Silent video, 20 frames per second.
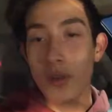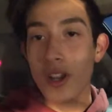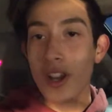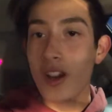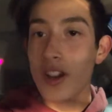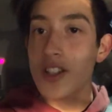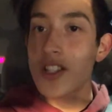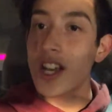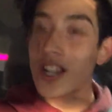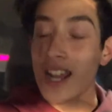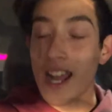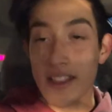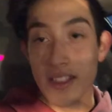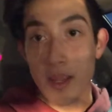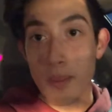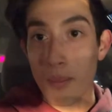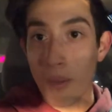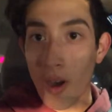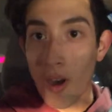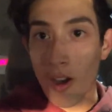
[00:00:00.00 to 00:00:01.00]
we are done at
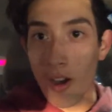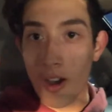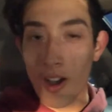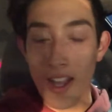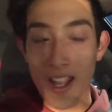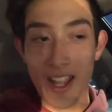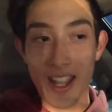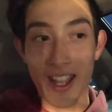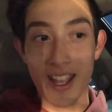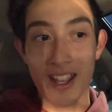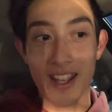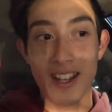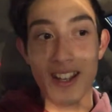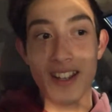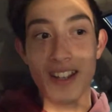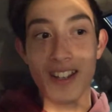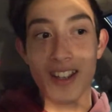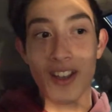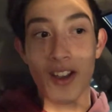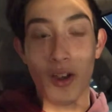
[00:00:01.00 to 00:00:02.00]
the mall
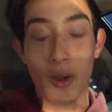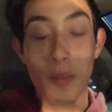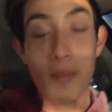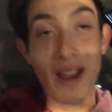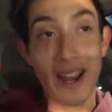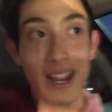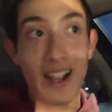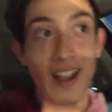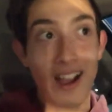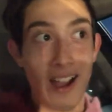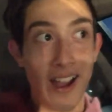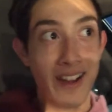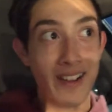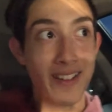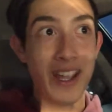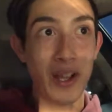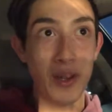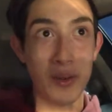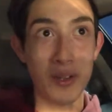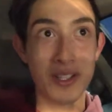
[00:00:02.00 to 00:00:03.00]
and oh my
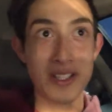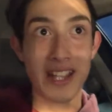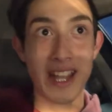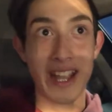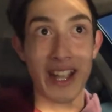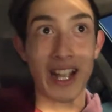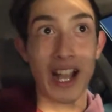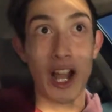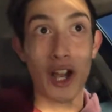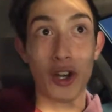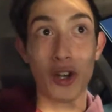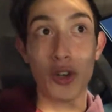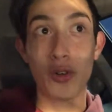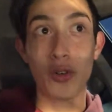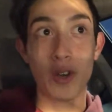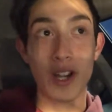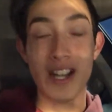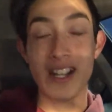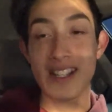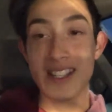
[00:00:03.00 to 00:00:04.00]
God, it was like a
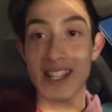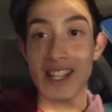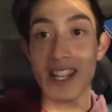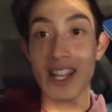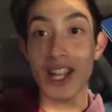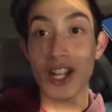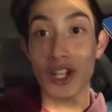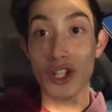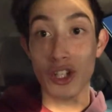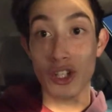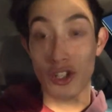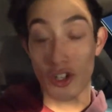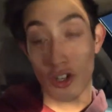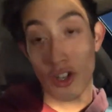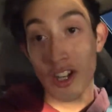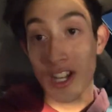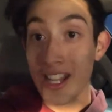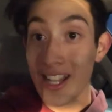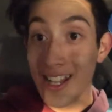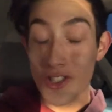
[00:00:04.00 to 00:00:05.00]
crazy
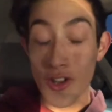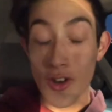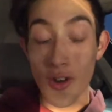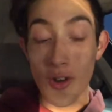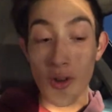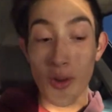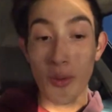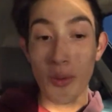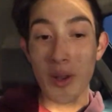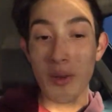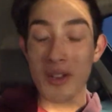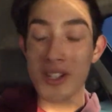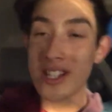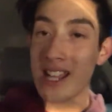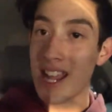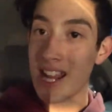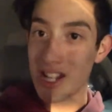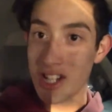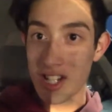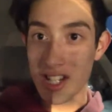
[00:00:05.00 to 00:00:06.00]
journey. So we went
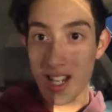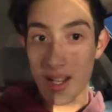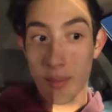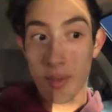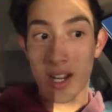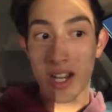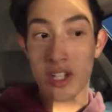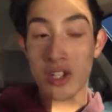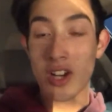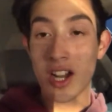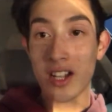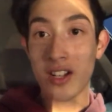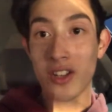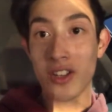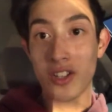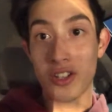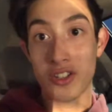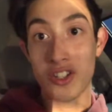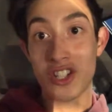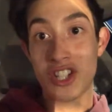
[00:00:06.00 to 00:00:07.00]
to H&M and I tried
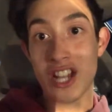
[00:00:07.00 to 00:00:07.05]
on those